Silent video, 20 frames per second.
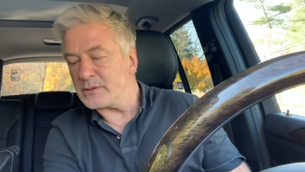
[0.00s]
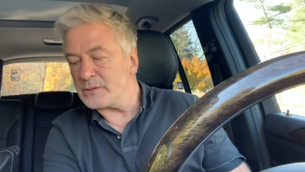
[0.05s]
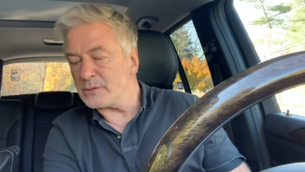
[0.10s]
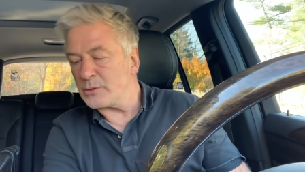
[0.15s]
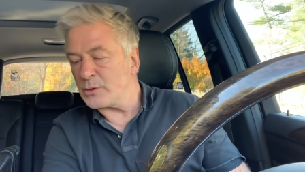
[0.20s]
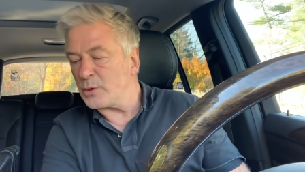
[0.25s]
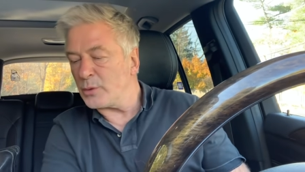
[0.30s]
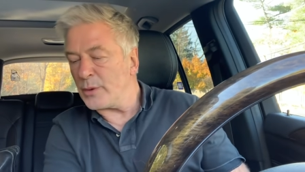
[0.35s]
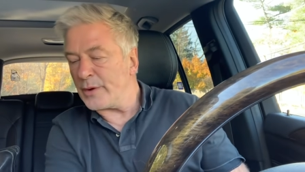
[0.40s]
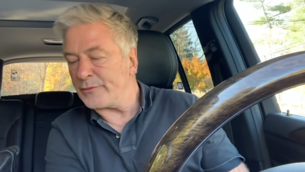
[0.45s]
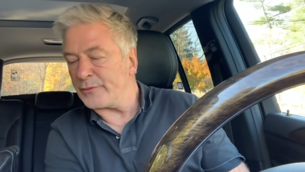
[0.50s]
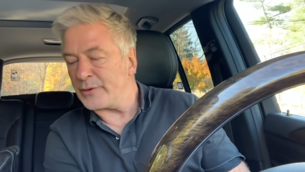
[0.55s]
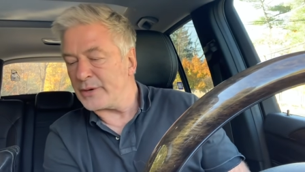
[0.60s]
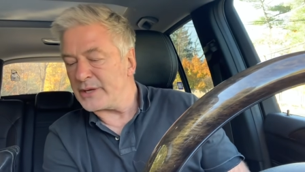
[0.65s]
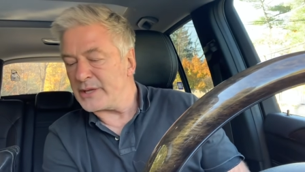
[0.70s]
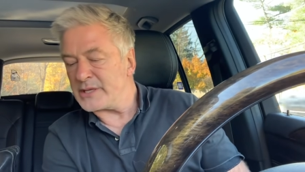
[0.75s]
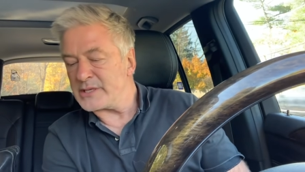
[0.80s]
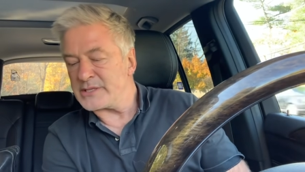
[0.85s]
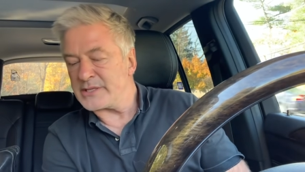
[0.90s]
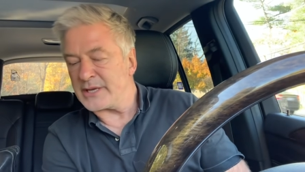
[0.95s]
whoever it
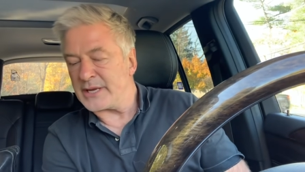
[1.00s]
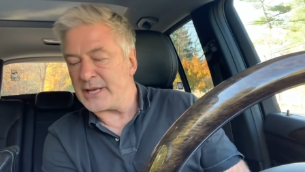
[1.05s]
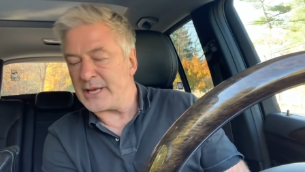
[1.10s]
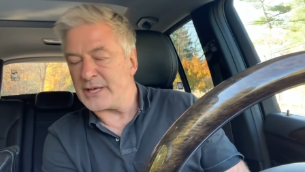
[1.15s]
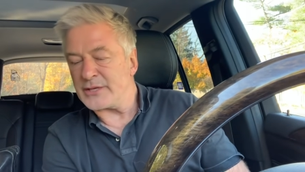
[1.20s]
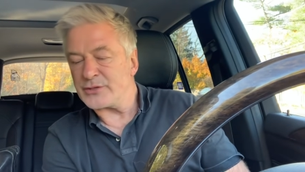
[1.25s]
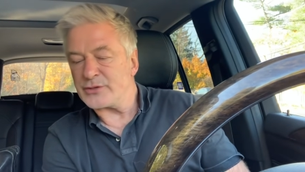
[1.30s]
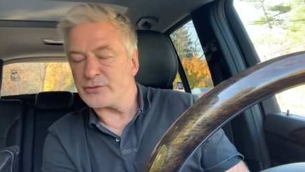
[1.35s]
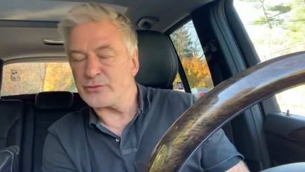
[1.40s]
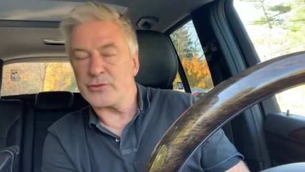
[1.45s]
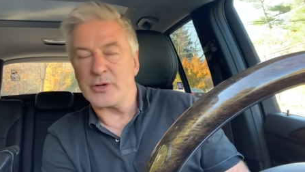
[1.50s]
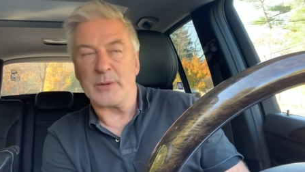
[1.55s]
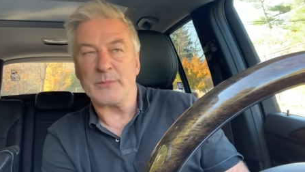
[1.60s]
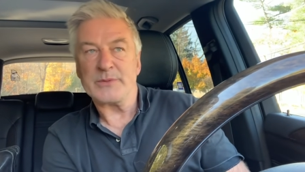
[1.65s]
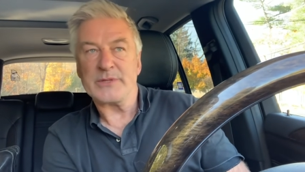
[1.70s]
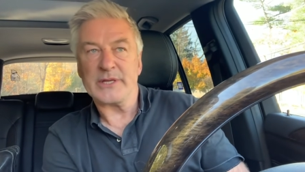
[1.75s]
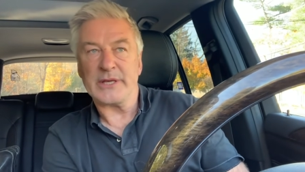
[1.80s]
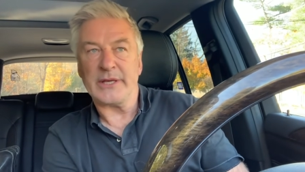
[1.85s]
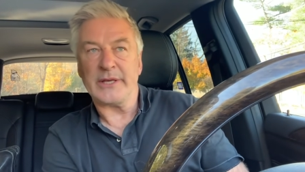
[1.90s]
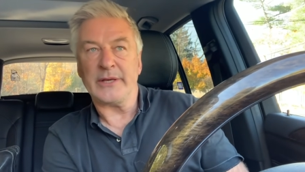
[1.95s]
is that has
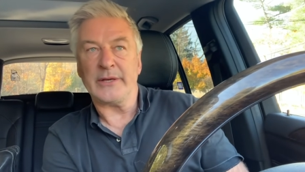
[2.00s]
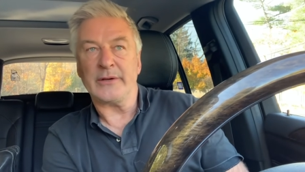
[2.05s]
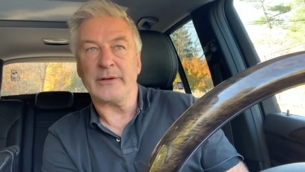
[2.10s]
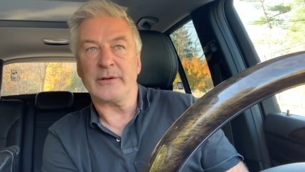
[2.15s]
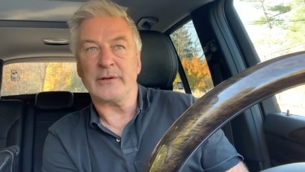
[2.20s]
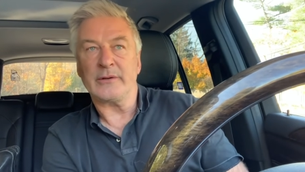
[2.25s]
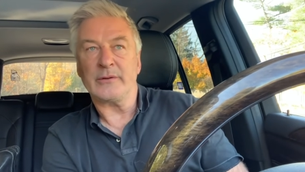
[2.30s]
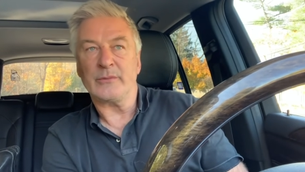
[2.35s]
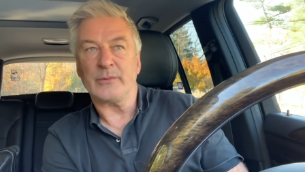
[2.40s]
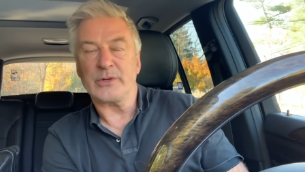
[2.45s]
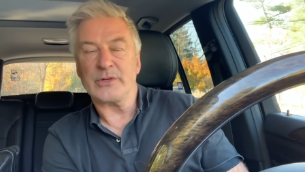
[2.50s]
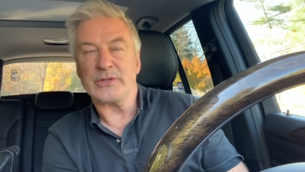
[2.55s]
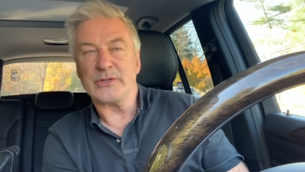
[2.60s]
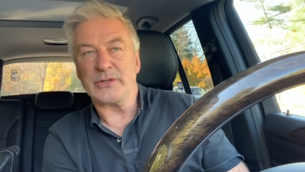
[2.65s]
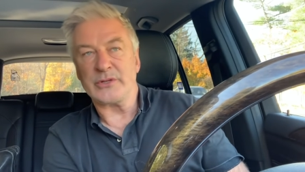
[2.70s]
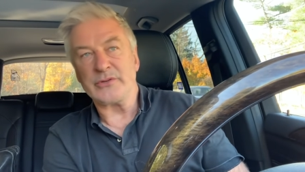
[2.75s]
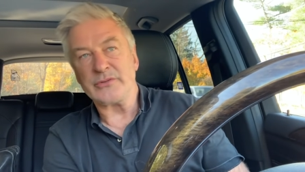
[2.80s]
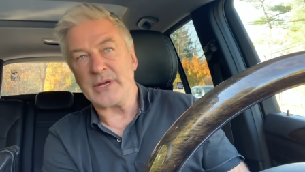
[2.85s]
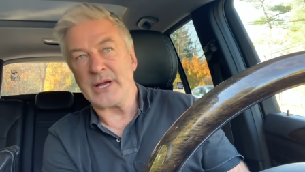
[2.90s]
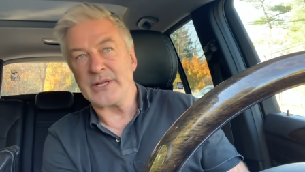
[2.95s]
Trump's ear, which the
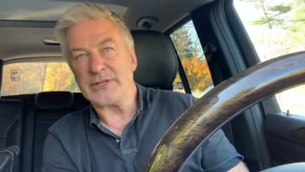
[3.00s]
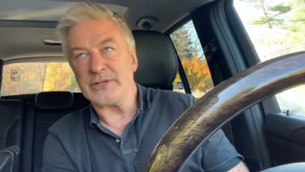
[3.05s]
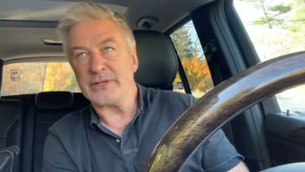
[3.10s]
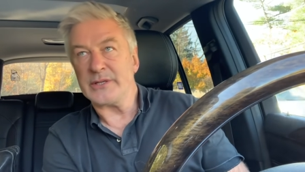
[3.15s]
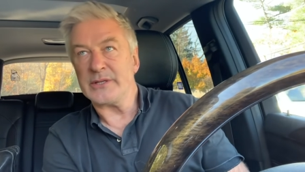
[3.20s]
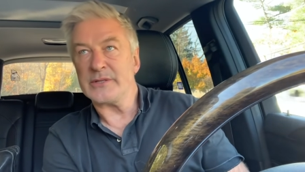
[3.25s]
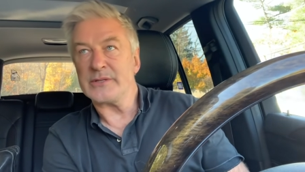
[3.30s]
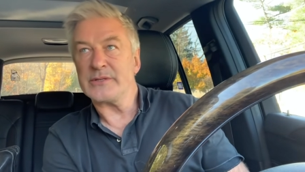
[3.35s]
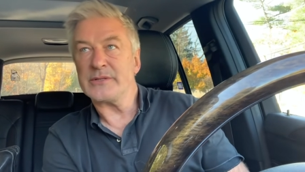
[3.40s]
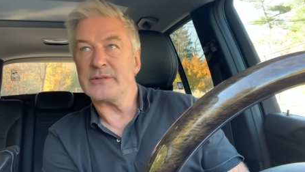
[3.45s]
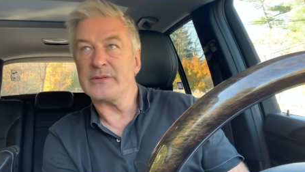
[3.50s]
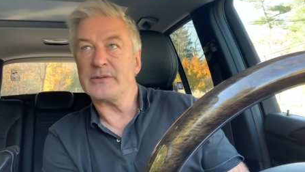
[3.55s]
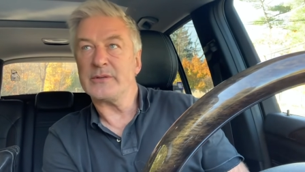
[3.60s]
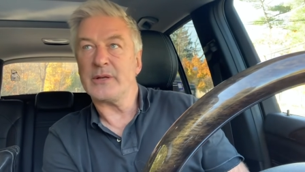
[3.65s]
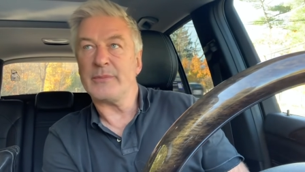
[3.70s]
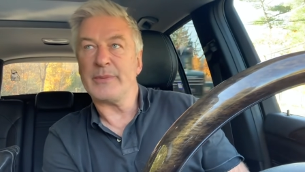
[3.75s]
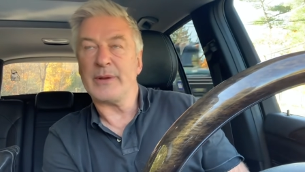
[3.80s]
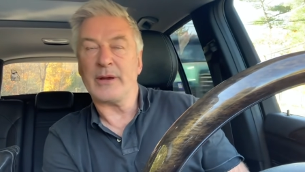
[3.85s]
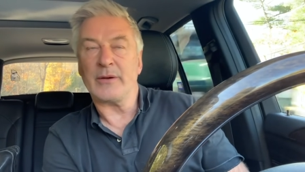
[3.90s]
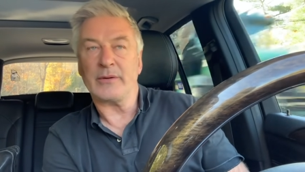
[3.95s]
tragedy is
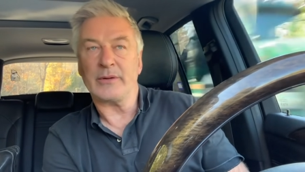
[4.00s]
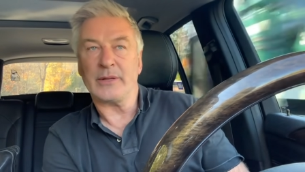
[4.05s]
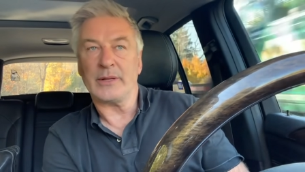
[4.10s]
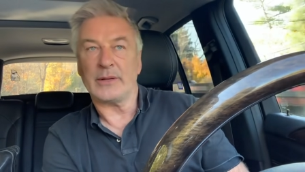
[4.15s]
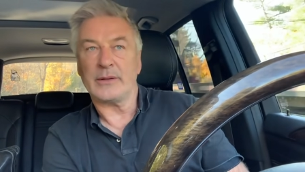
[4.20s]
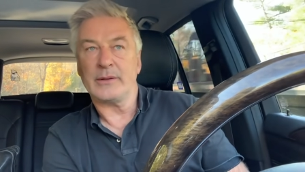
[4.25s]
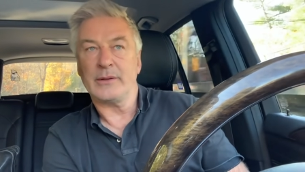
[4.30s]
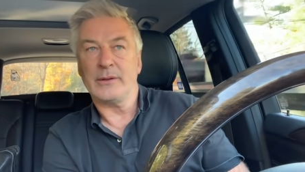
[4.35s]
apparently